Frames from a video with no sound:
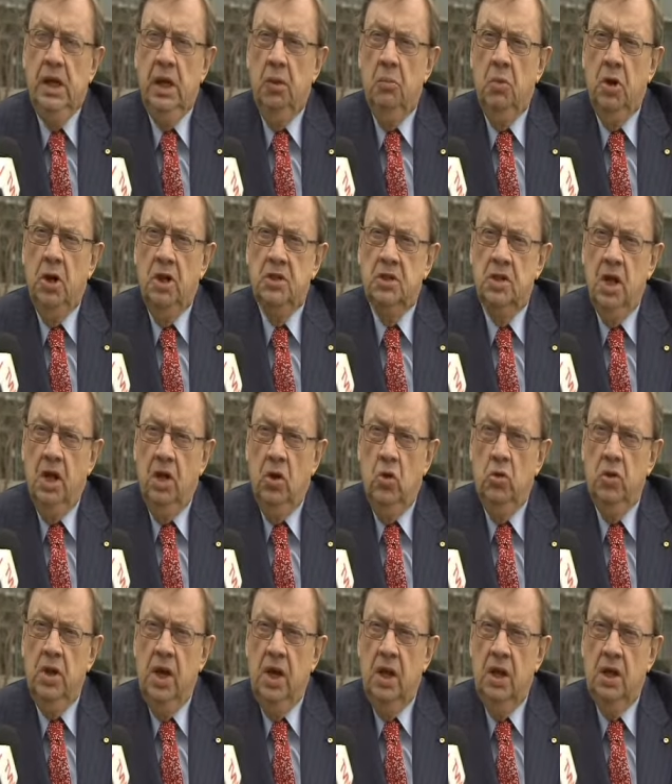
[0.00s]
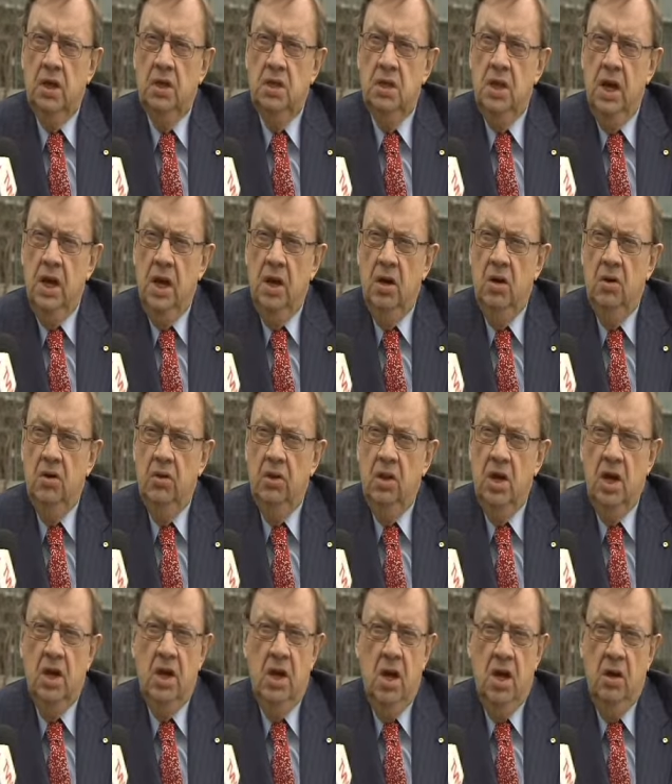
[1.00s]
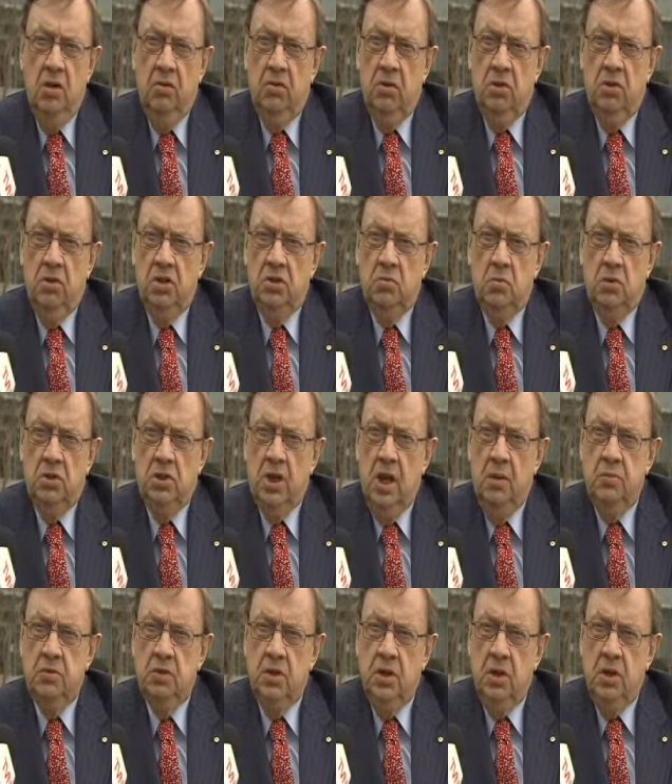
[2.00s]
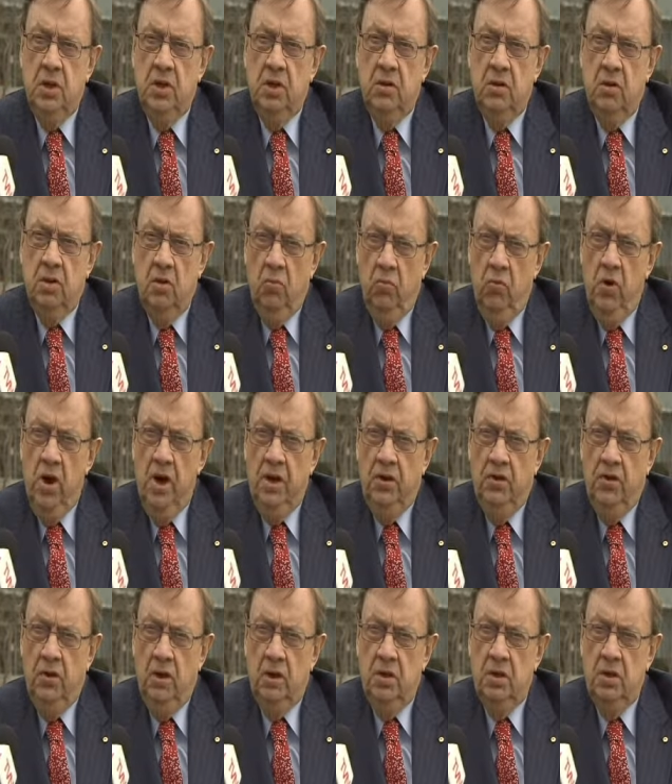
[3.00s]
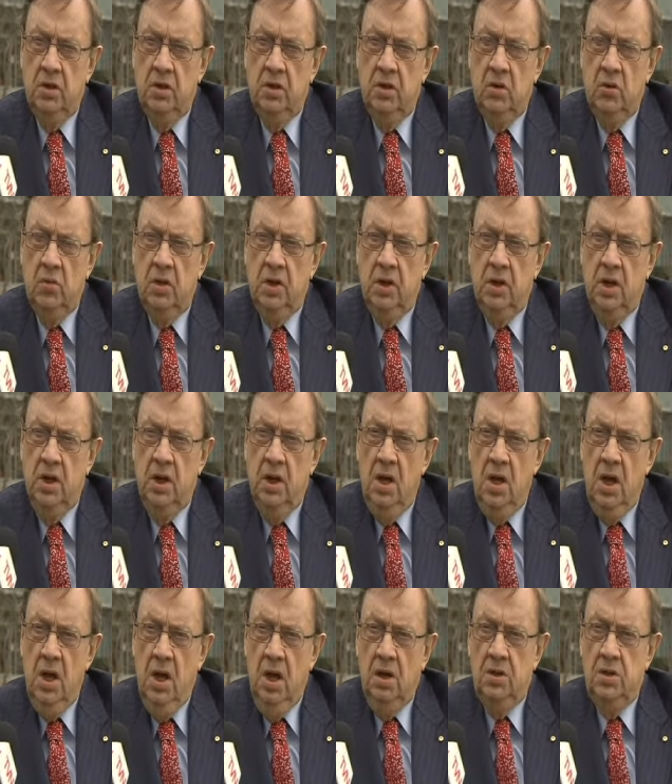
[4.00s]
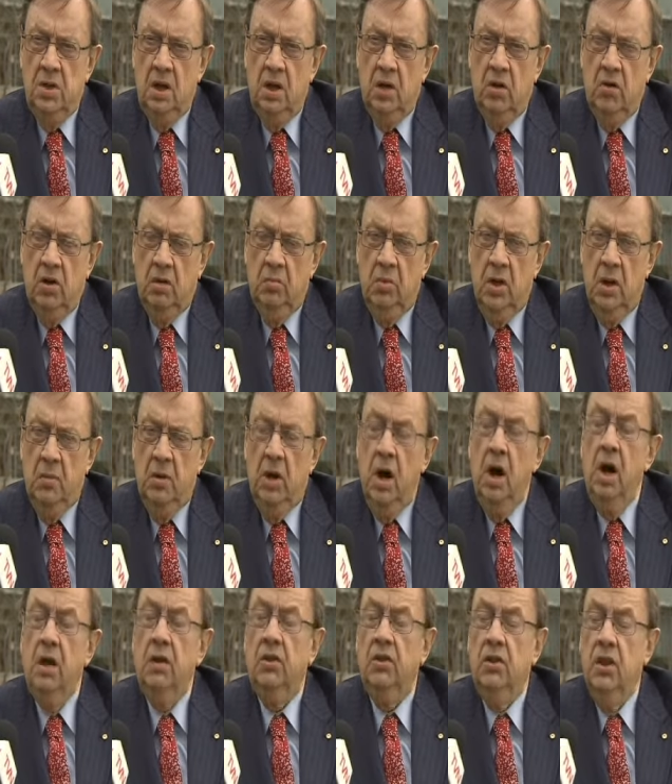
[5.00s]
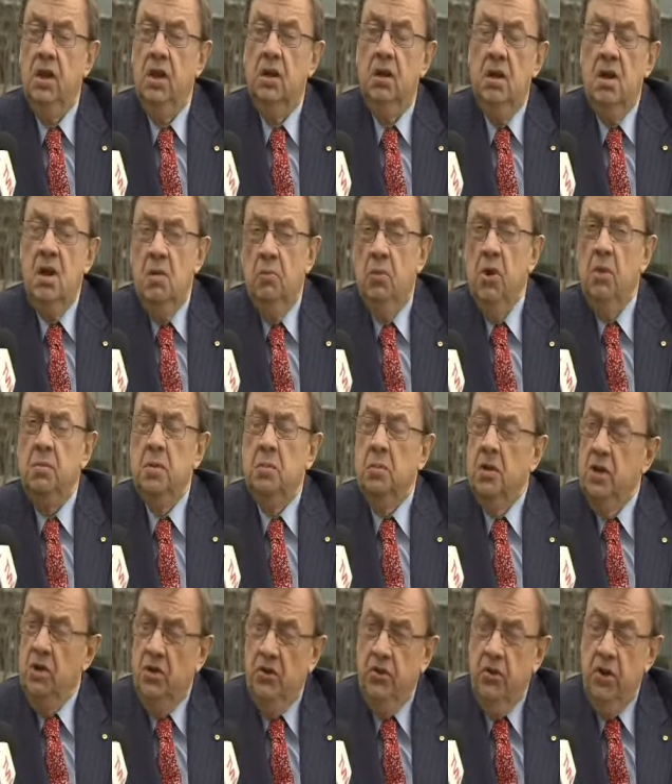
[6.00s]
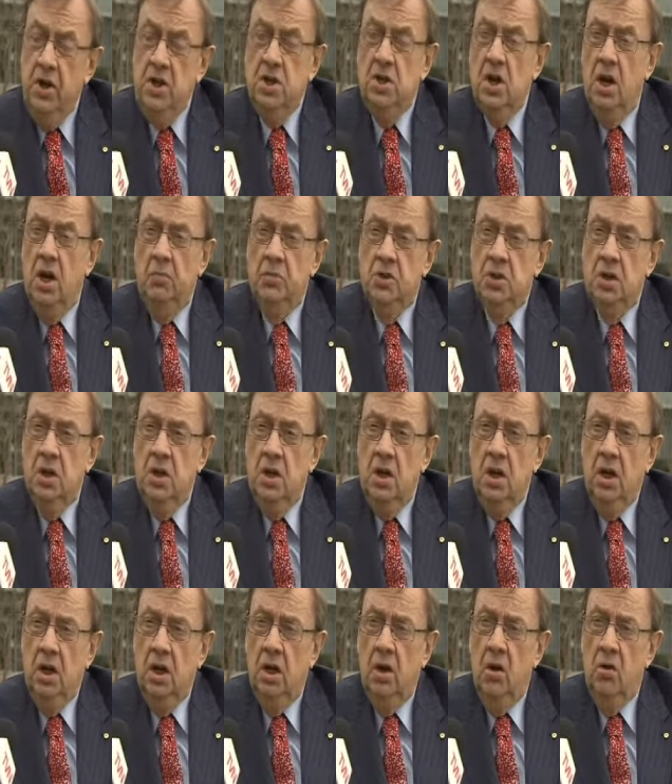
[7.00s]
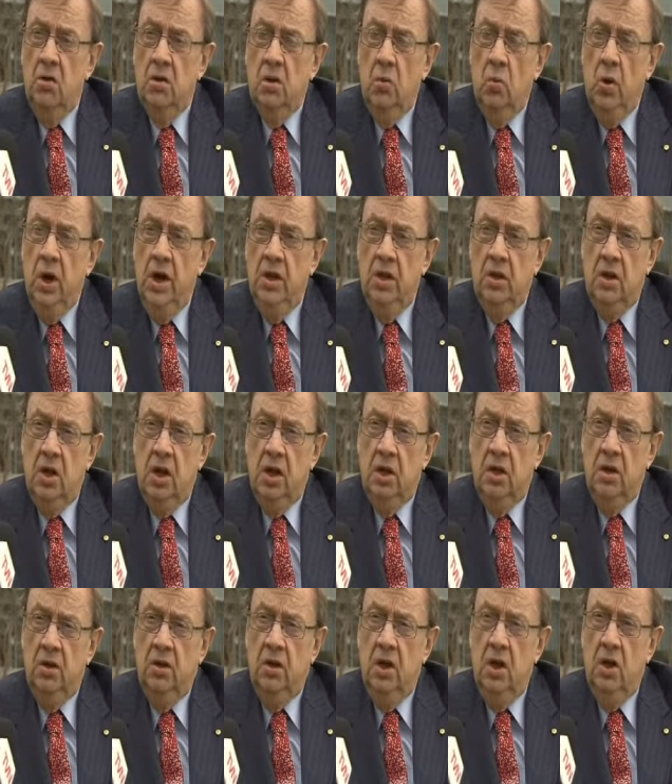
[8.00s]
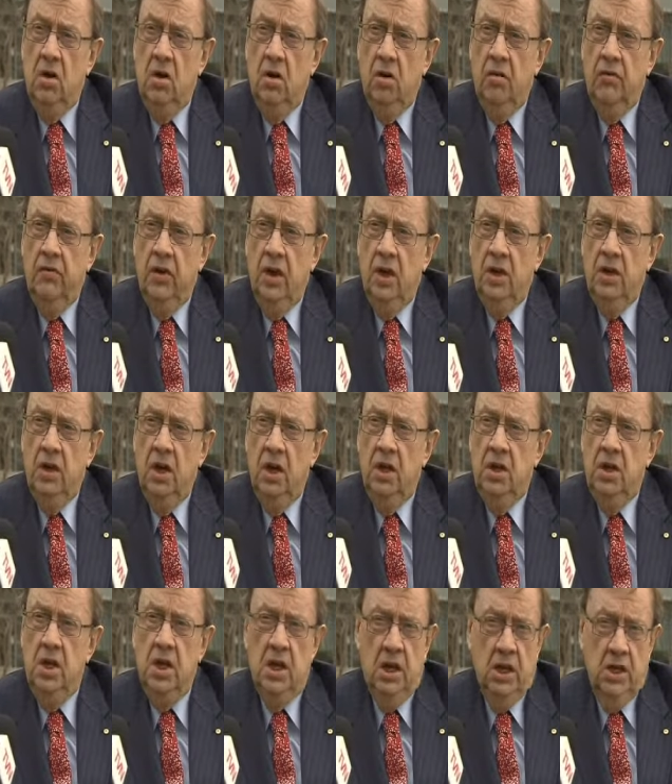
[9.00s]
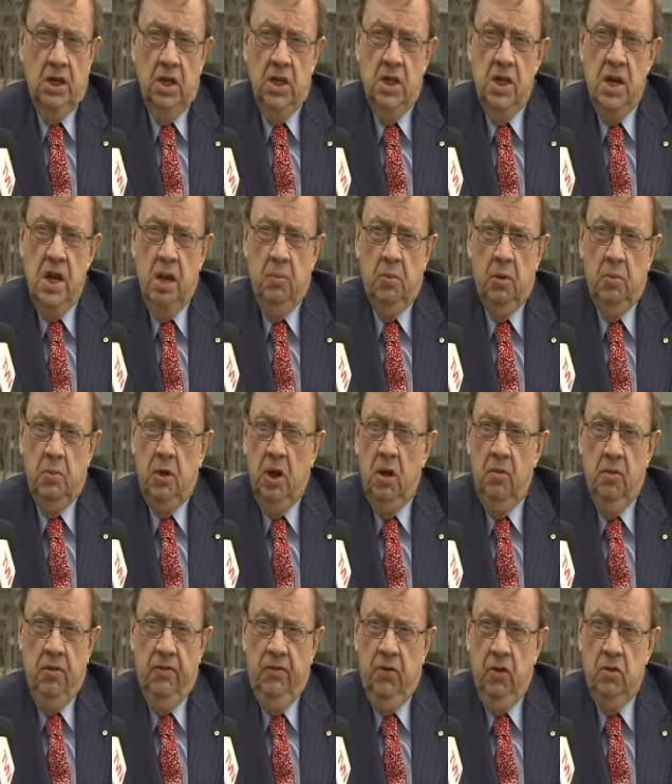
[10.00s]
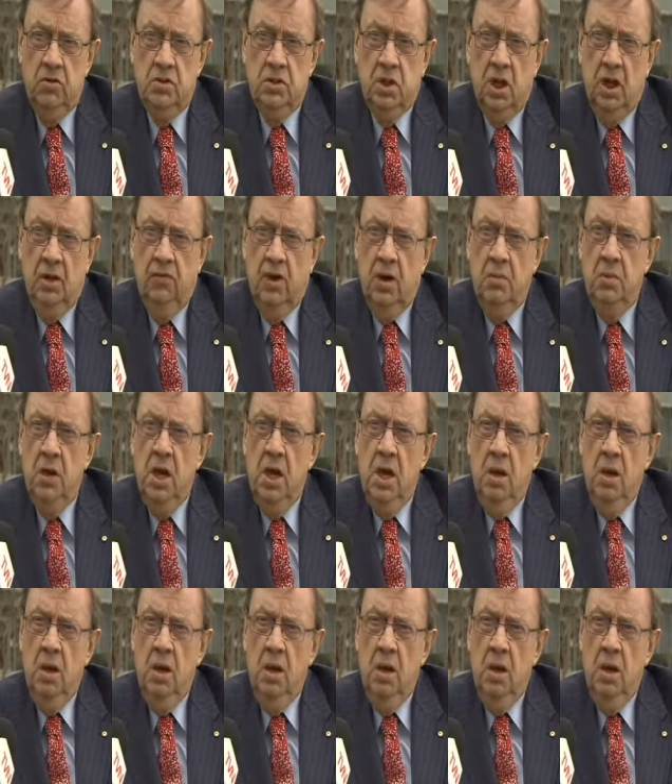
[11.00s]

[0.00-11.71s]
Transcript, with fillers: But as they look at it now, they know that this was absolutely the right thing to do, and uh, it's an incredible. I think probably three times along the way that I can think of, it, it nearly didn't happen. But I refused to give up